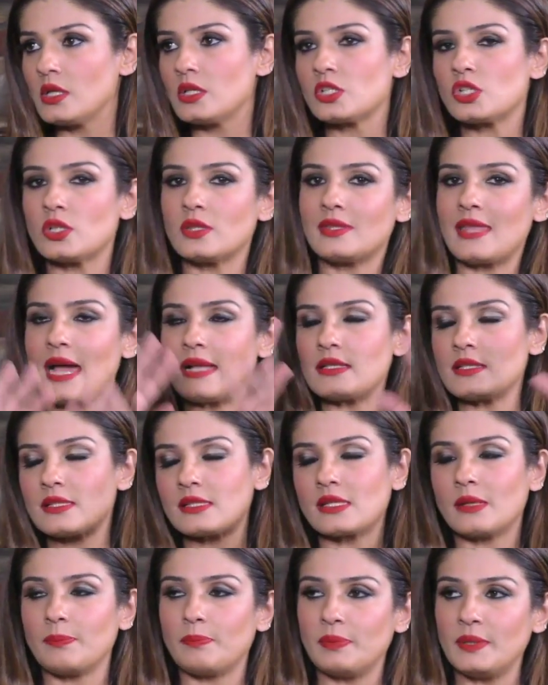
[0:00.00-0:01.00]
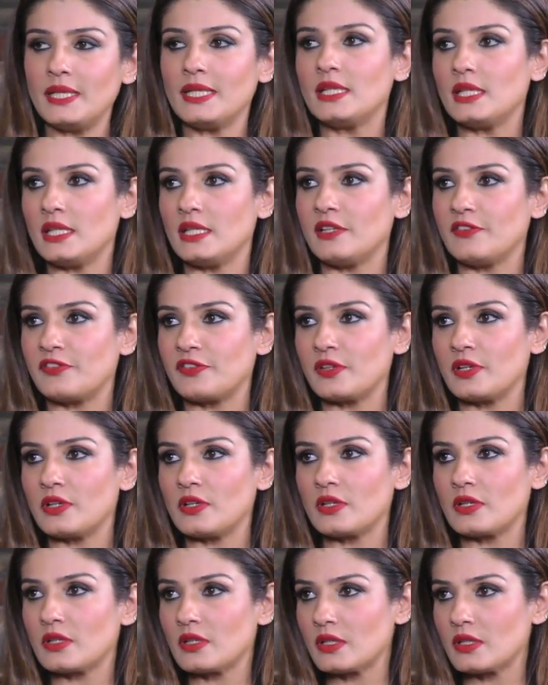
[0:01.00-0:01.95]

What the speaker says: So that is completely different.